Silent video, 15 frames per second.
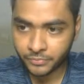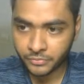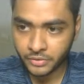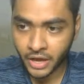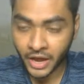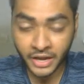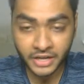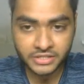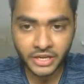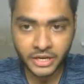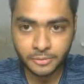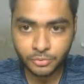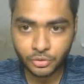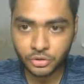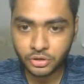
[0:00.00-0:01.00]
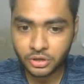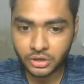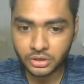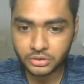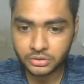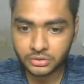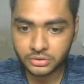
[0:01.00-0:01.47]
hacker's handbook
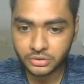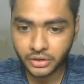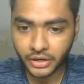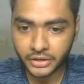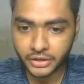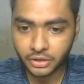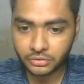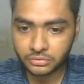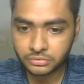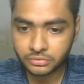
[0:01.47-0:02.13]
right now?